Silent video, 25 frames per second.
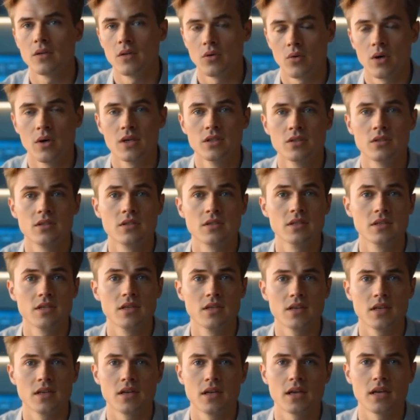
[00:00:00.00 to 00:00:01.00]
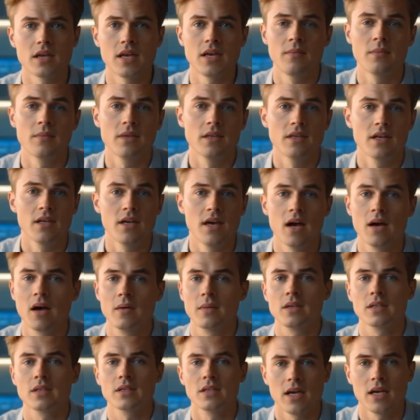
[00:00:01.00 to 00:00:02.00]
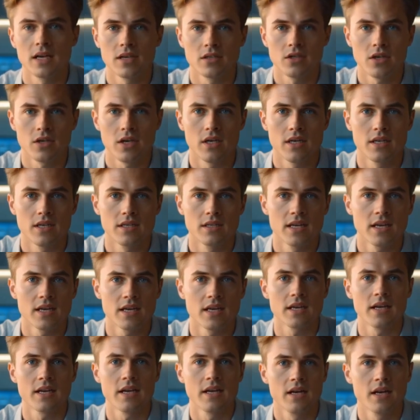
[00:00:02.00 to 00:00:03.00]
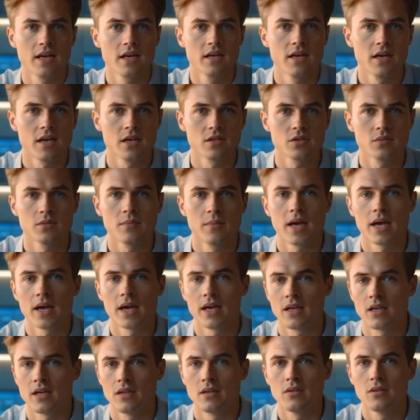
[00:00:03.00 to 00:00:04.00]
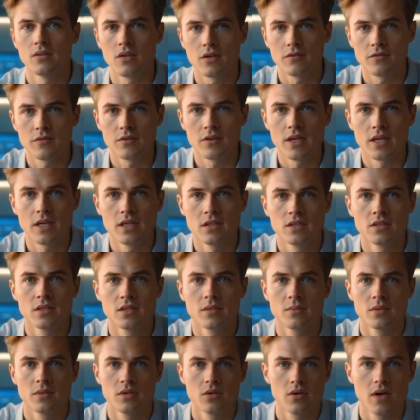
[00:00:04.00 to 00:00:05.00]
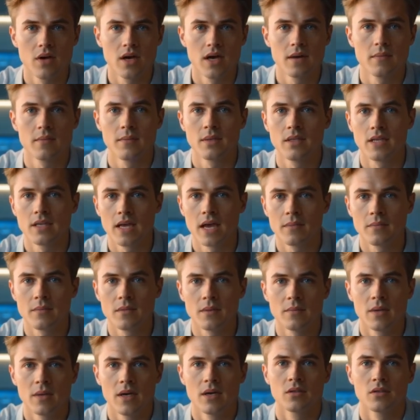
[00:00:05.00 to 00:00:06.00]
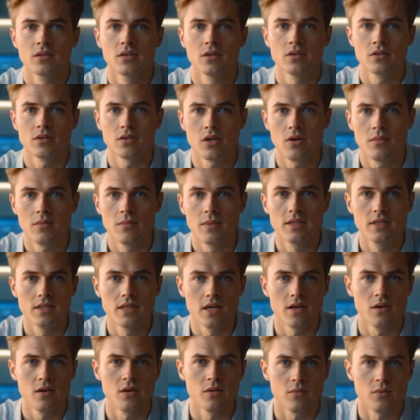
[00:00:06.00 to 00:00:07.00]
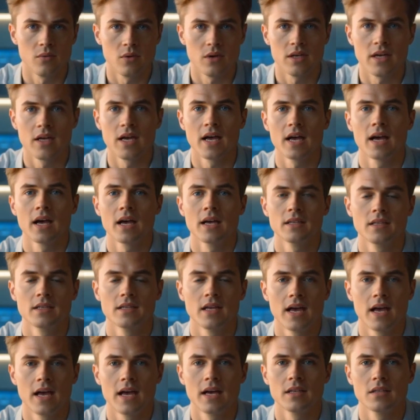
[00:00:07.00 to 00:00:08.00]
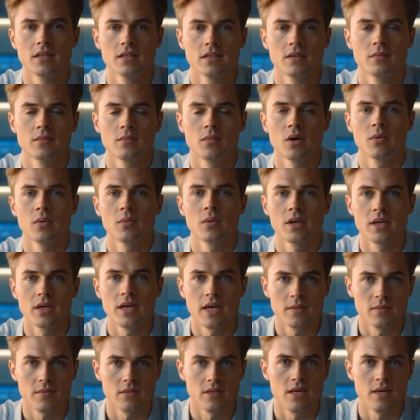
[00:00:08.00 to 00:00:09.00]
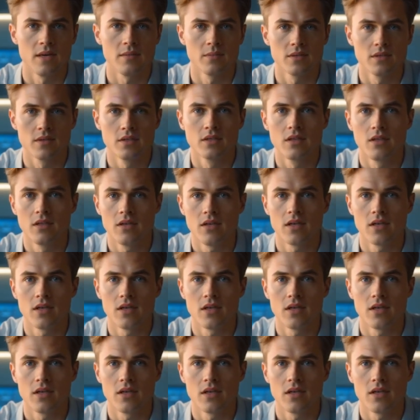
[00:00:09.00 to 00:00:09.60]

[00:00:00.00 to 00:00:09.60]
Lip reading: Questions? Hit me in the comments. I check in daily and I've got your back. Don't forget to subscribe and tap the bell so you don't miss out on more guides, hacks, and mobile game tips.